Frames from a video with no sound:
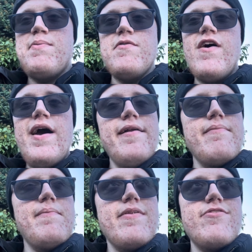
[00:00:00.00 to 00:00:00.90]

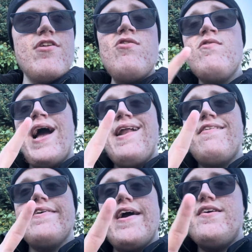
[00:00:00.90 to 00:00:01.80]
Provided there's no
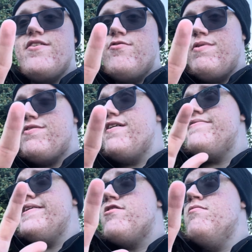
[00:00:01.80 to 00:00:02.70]
cancellations, which I
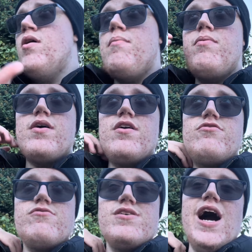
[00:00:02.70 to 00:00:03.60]
see come up, we're going to
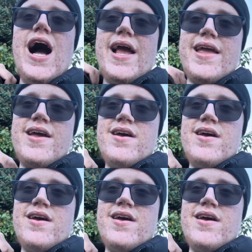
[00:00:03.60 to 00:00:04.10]
do Lye